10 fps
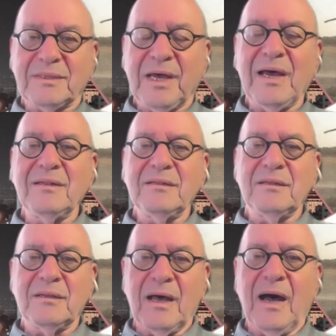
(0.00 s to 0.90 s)

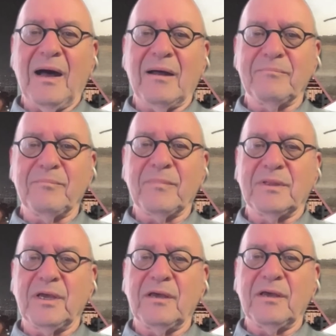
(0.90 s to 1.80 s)
then
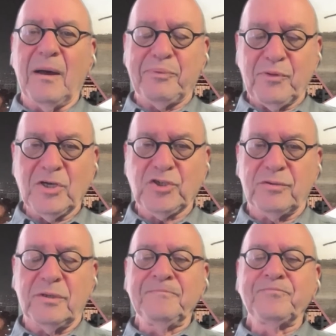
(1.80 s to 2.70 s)
the
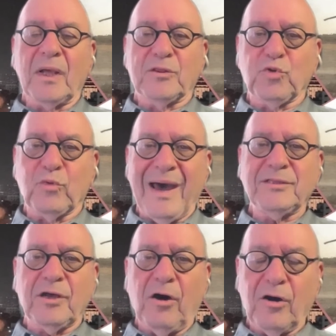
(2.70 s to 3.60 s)
pressure to
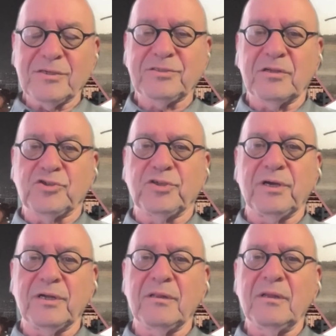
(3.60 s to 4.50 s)
get a hostage
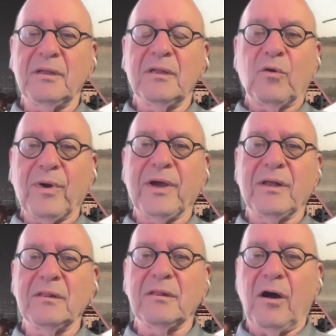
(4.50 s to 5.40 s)
deal
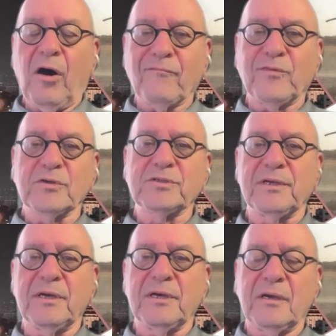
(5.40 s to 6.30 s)
will
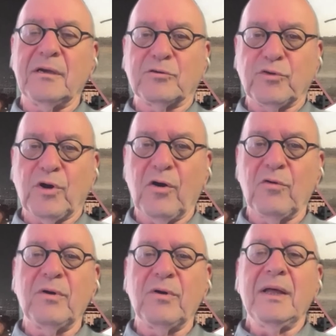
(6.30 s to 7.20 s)
obviously
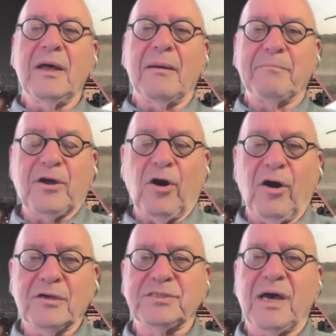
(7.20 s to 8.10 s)
grow,
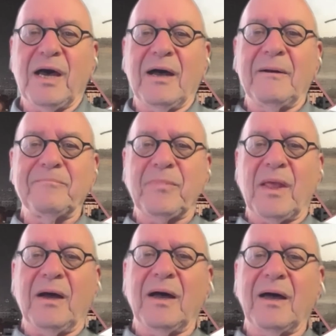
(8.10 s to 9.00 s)
because
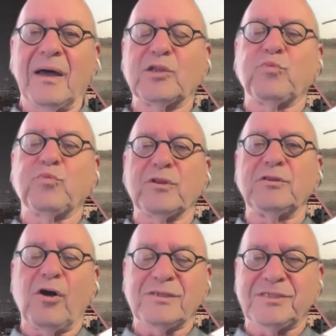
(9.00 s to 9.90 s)
it would
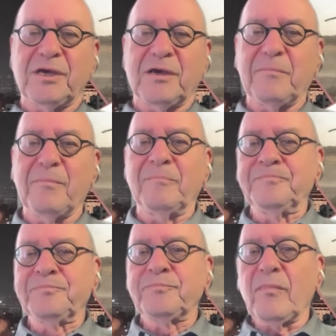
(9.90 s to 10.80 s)
not seem
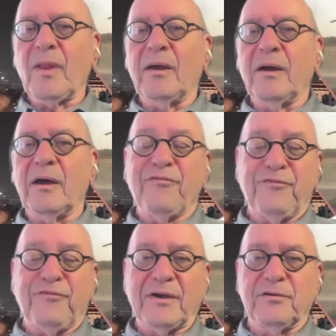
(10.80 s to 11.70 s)

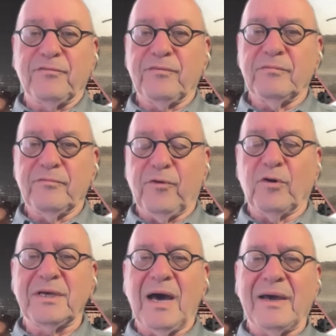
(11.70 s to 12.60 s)
effective for the